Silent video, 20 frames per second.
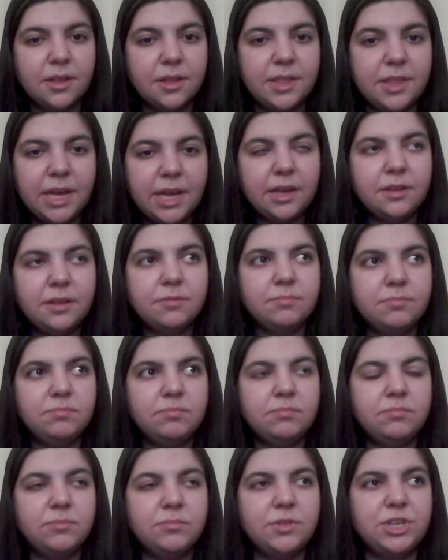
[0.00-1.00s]
they
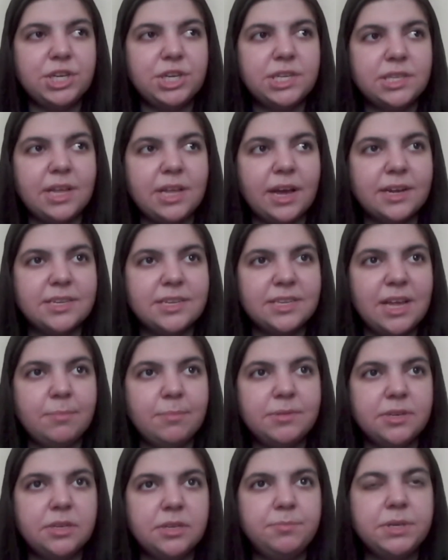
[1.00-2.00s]
just
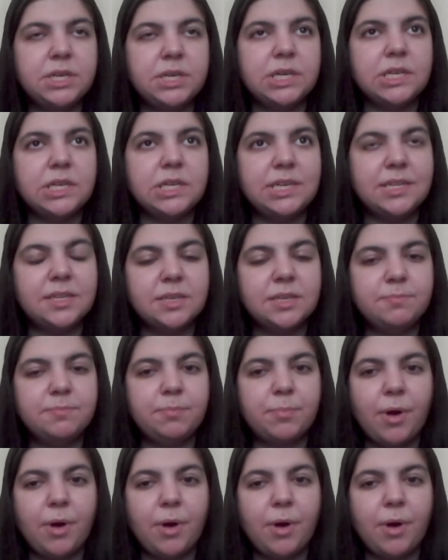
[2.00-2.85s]
accept it because it's